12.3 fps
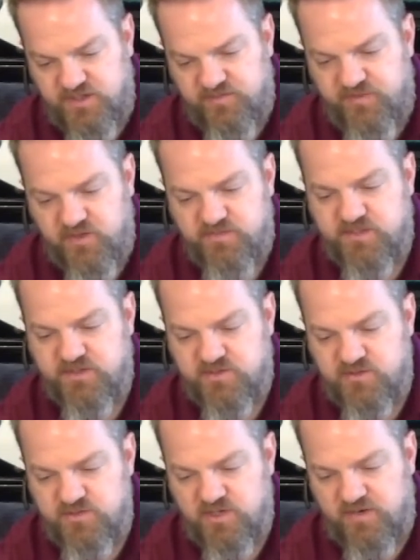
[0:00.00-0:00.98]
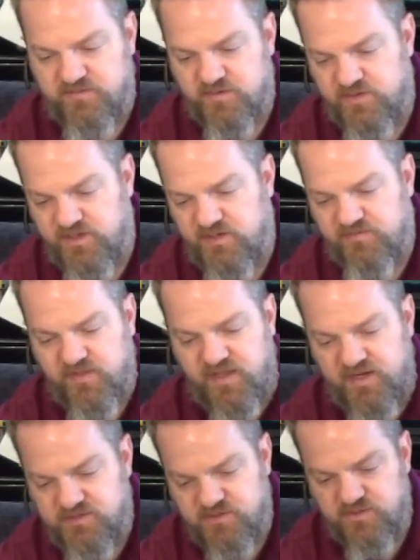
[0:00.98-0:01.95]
You need a Phillips head screwdriver. You need a flathead